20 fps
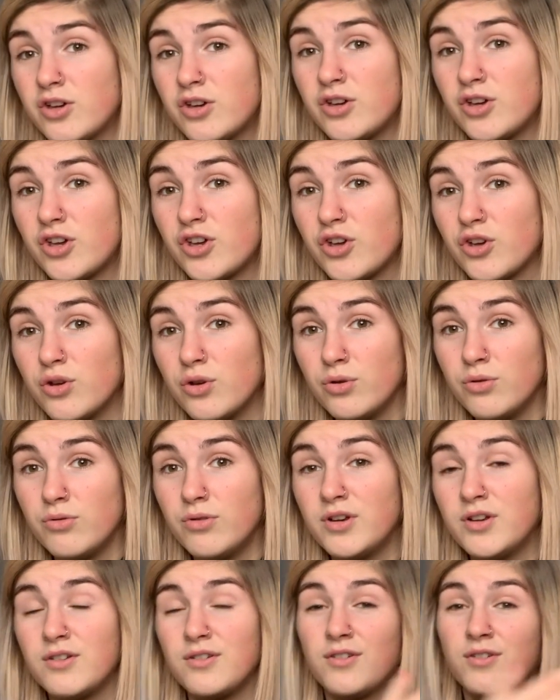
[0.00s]

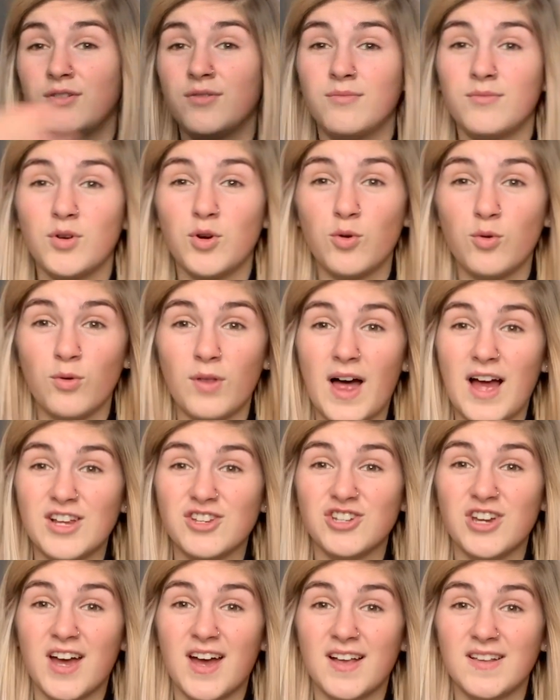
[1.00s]
cocoon, all that
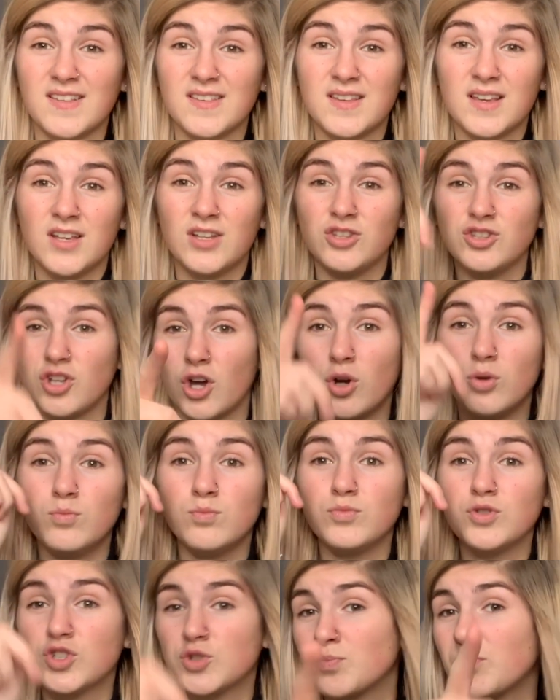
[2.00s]
jazz.
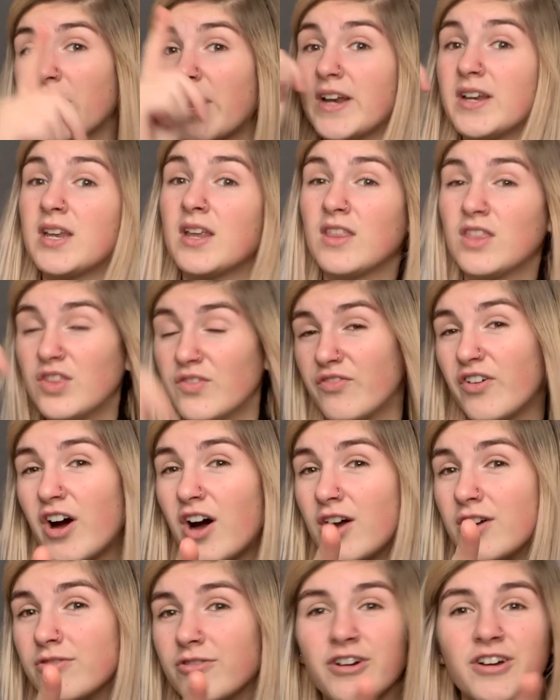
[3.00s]
Don't spread the
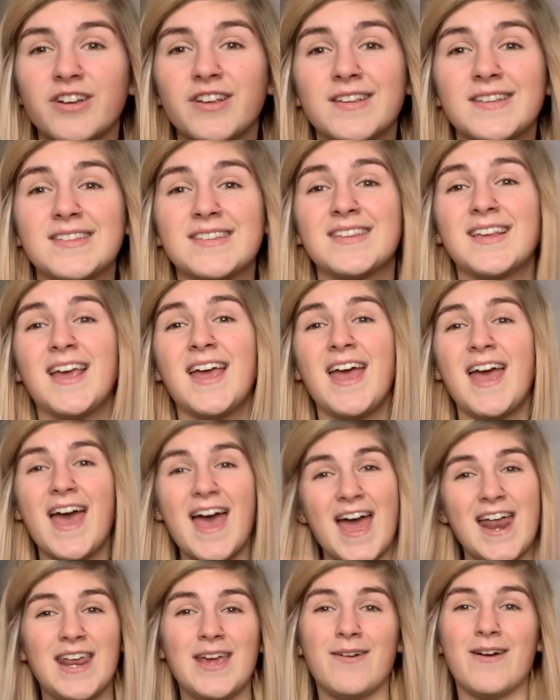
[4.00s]
virus.
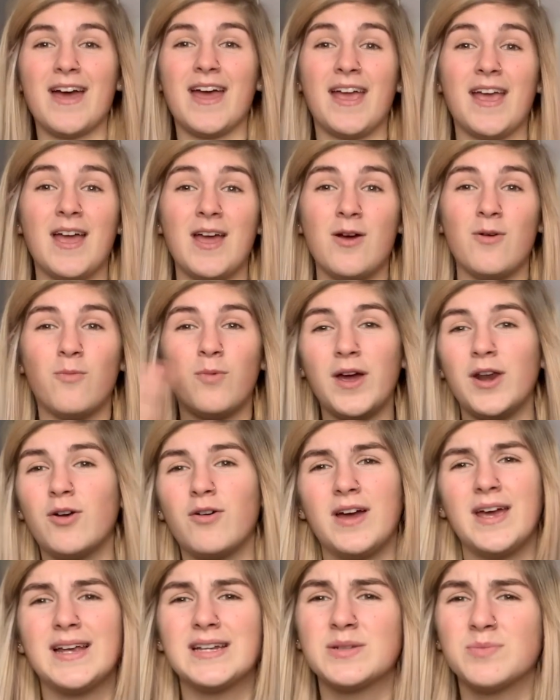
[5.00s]
Anyway, We're
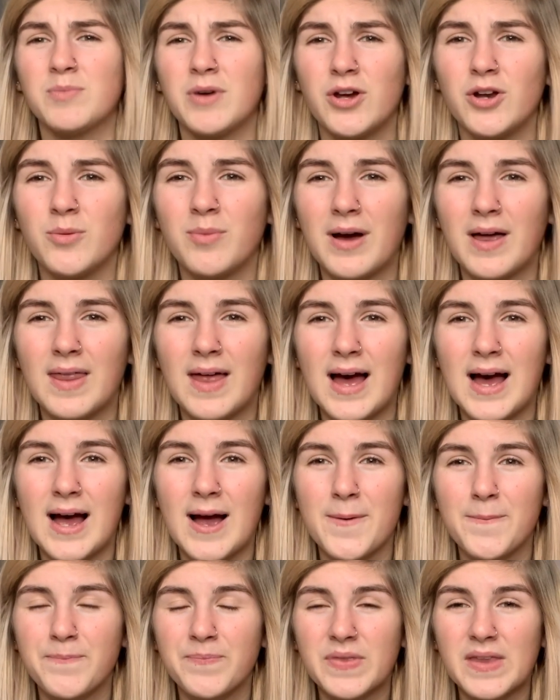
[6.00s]
not here to moan about
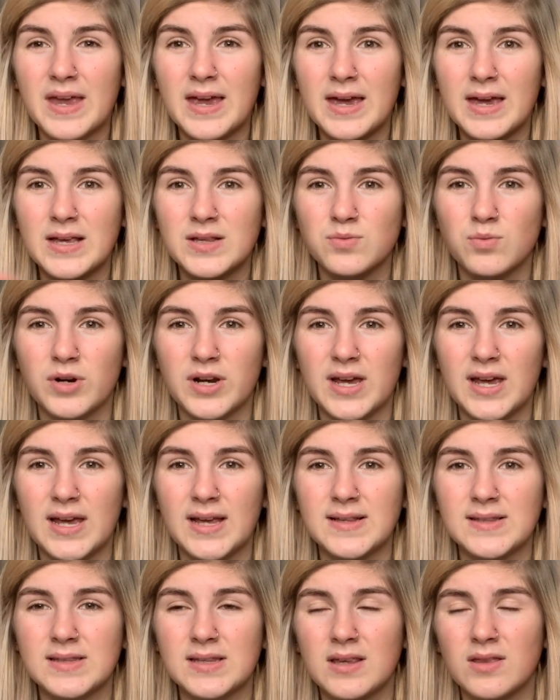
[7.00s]
that. It is what it
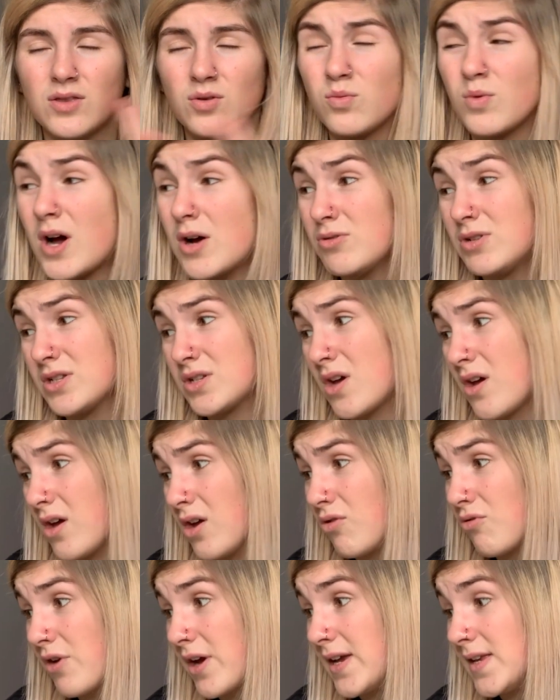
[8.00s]
is. The world is
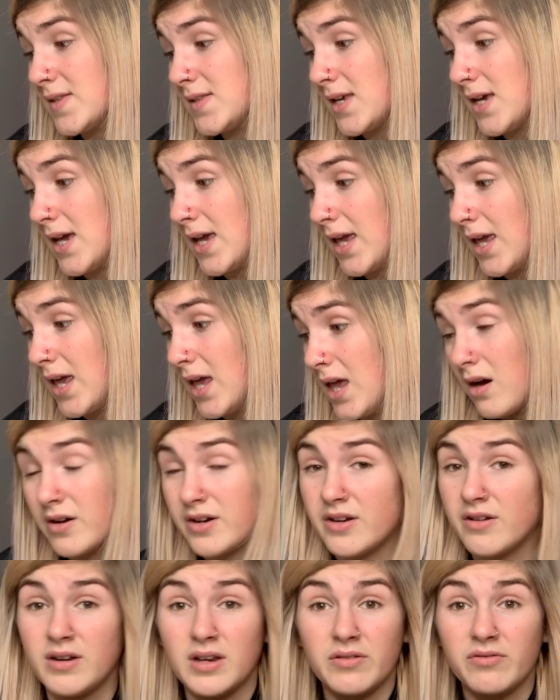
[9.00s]
going crazy. I
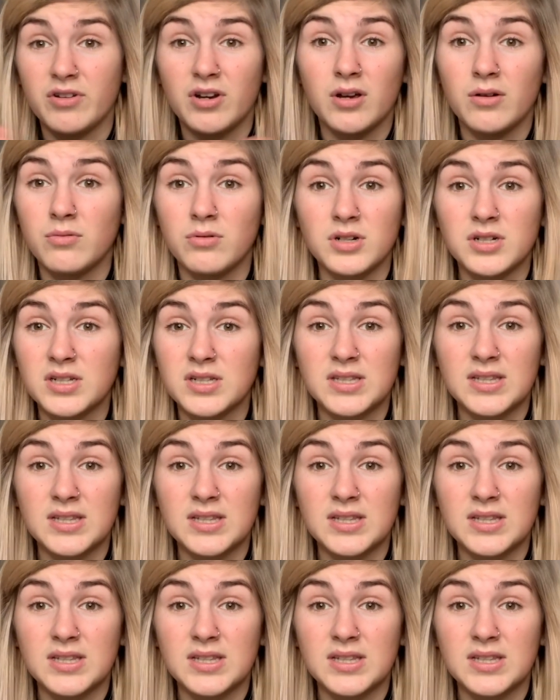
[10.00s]
don't even know what to